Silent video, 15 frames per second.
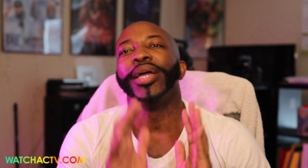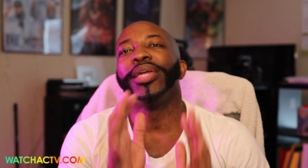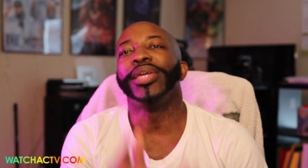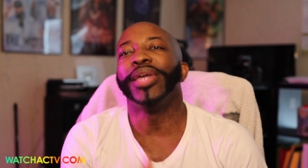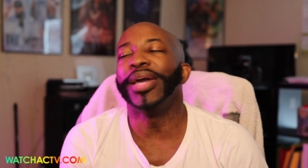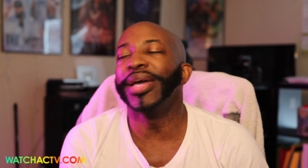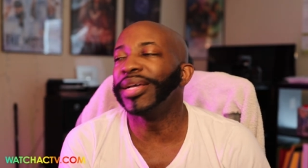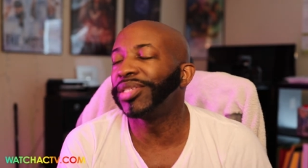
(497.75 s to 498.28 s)

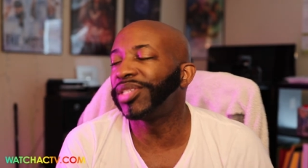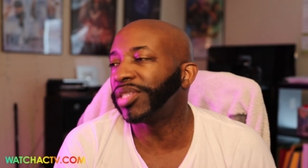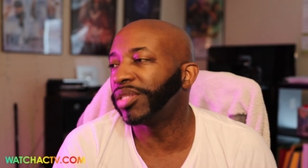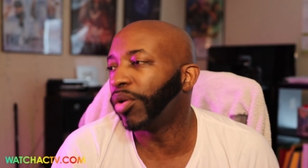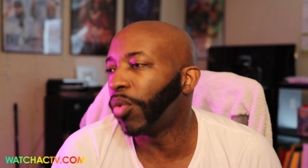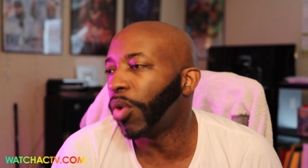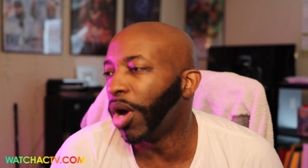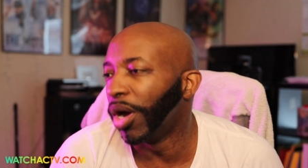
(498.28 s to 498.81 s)

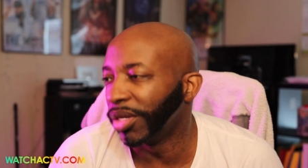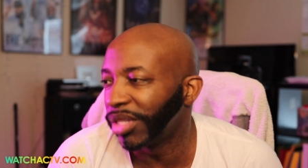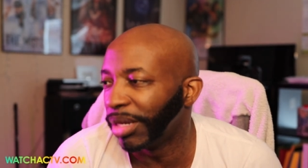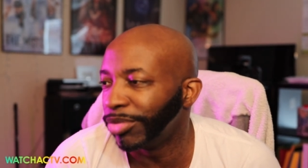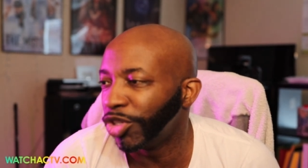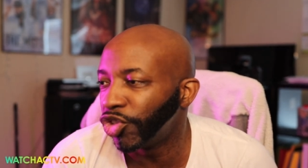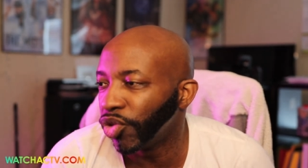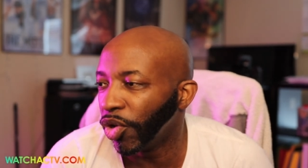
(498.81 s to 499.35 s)
Yes walks
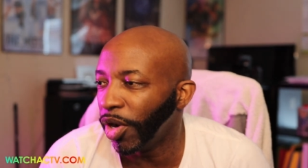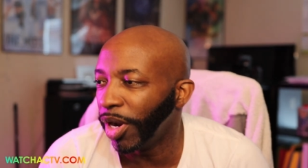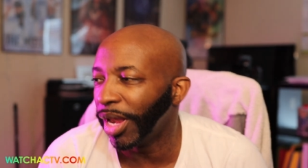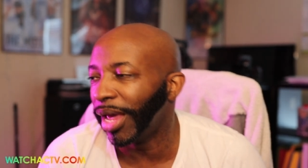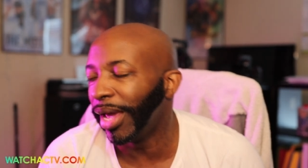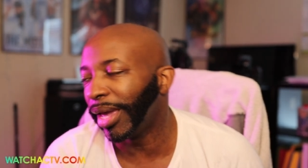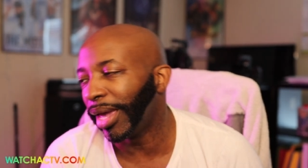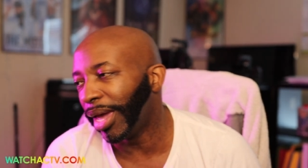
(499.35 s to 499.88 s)
up to Troy
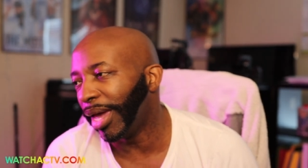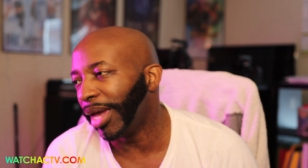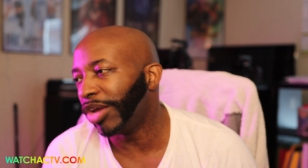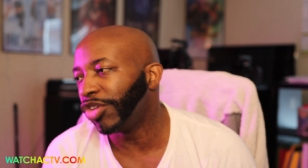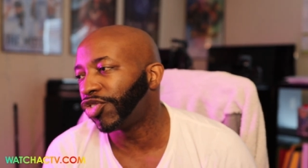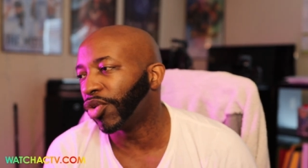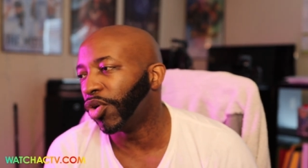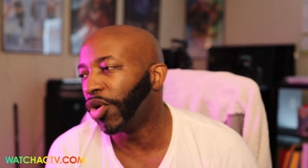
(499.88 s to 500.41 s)
like,
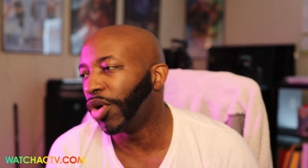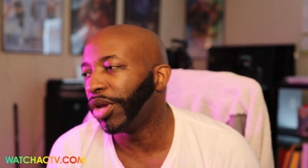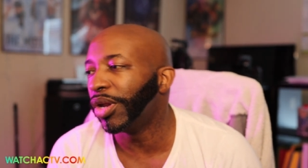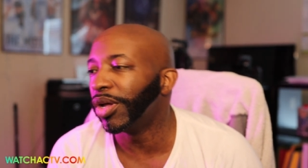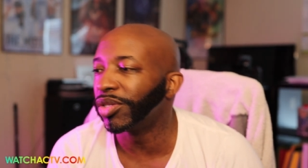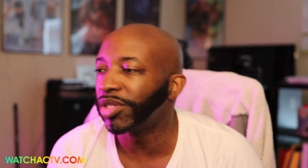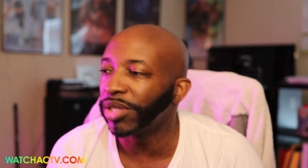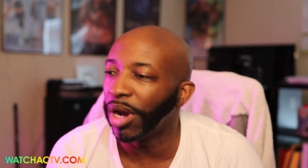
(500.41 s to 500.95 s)
hey, Troy, you
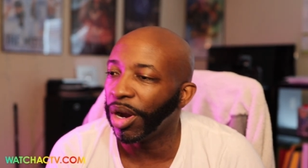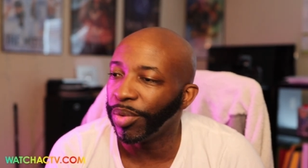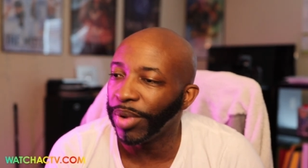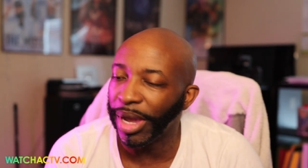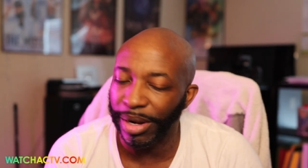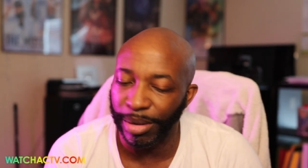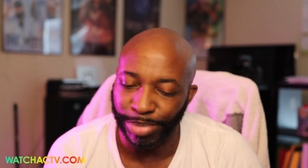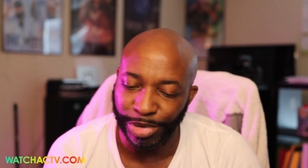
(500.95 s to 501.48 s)
know, sorry we
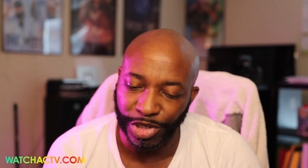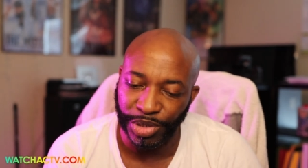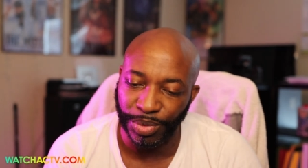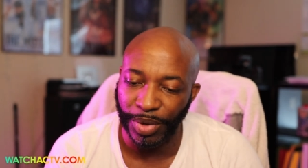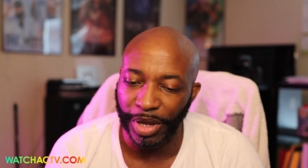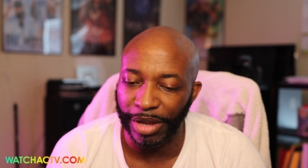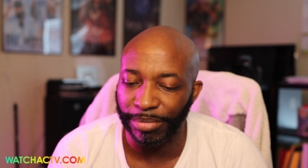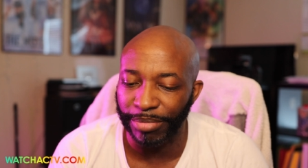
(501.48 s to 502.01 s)
had to put
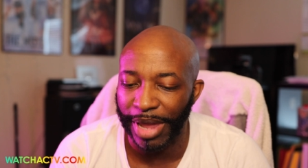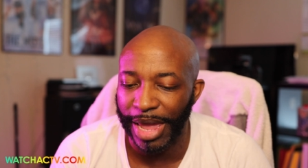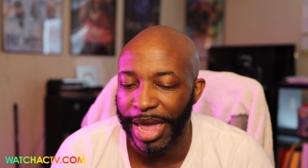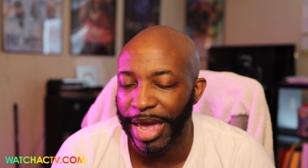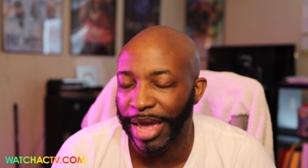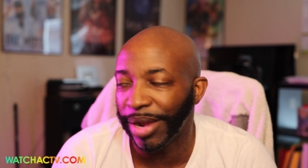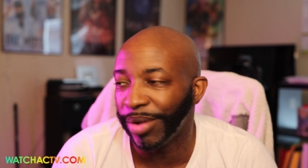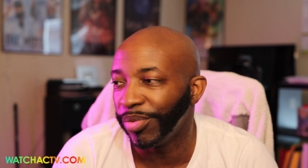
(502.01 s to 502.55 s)
you in,
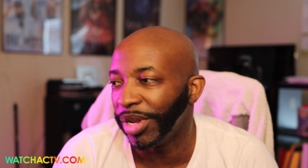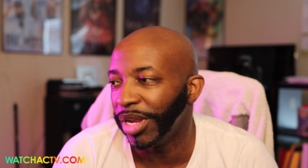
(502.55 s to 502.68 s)
man.